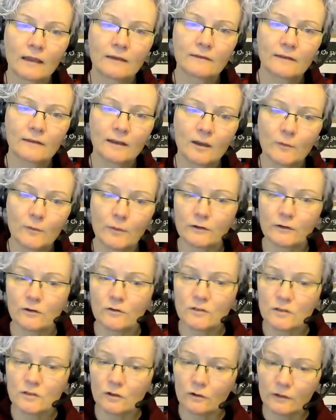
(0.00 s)
Think about
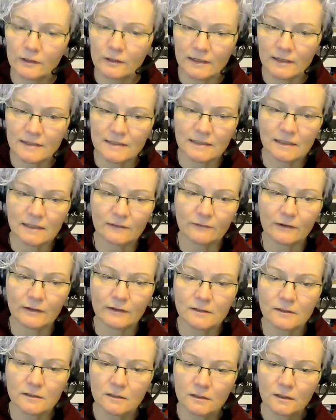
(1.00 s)
who's organising the
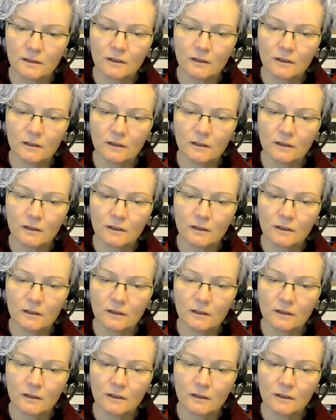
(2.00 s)
event,